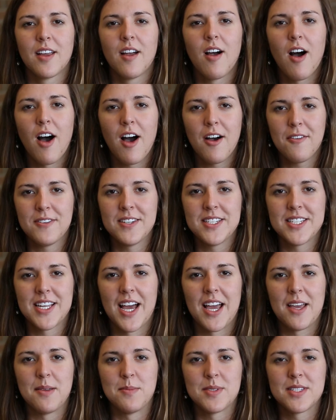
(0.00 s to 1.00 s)

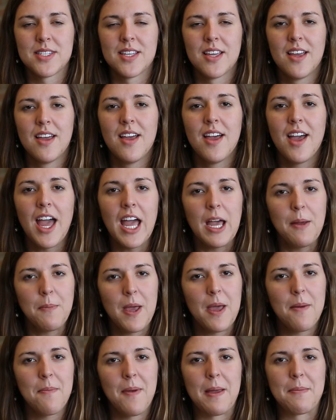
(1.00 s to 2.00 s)
Oftentimes,
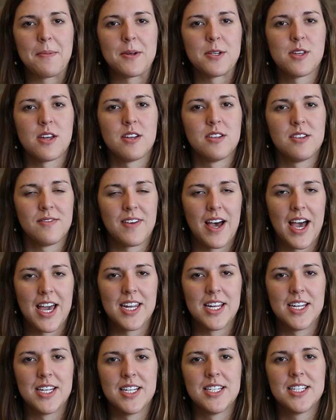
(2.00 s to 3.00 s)
APA papers are
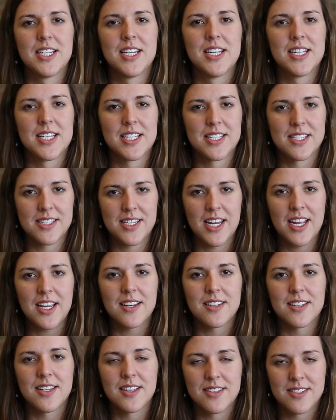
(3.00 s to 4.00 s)
divided into
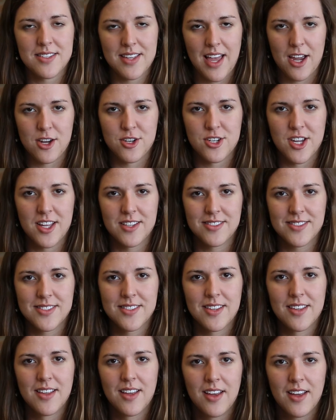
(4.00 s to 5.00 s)
distinct sections.
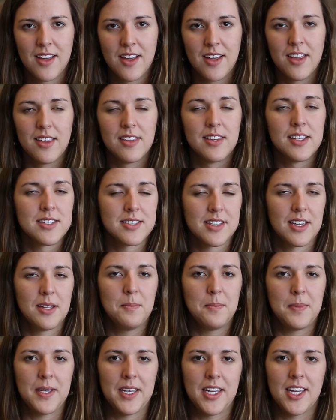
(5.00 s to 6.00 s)
This
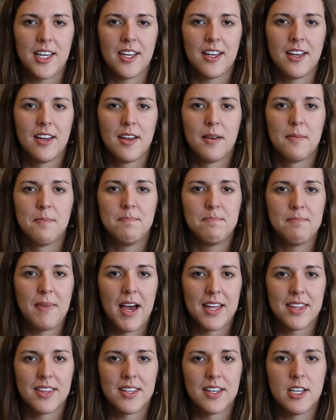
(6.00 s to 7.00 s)
can be
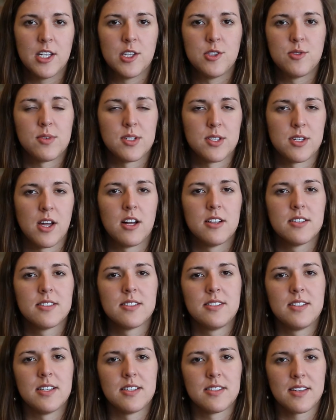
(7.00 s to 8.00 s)
methods, results,
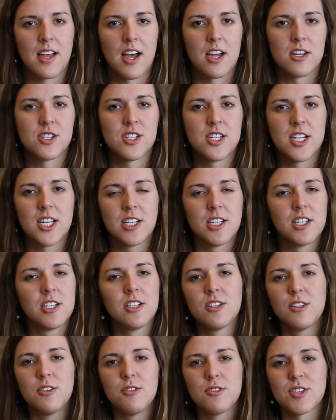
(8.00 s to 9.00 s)
discussion, and
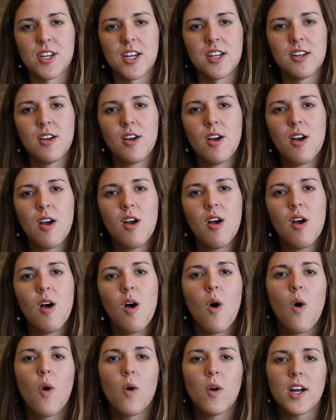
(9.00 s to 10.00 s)
conclusion,
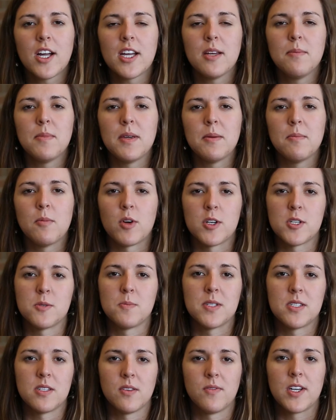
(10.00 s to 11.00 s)
or it can be more
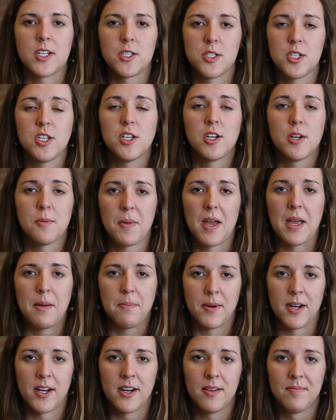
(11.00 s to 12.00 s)
specific to your
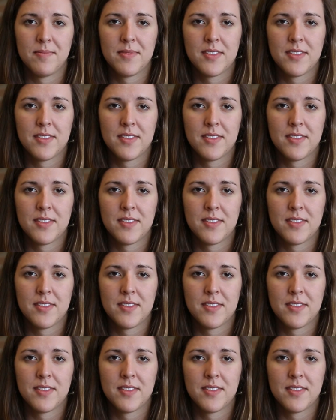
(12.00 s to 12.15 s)
paper.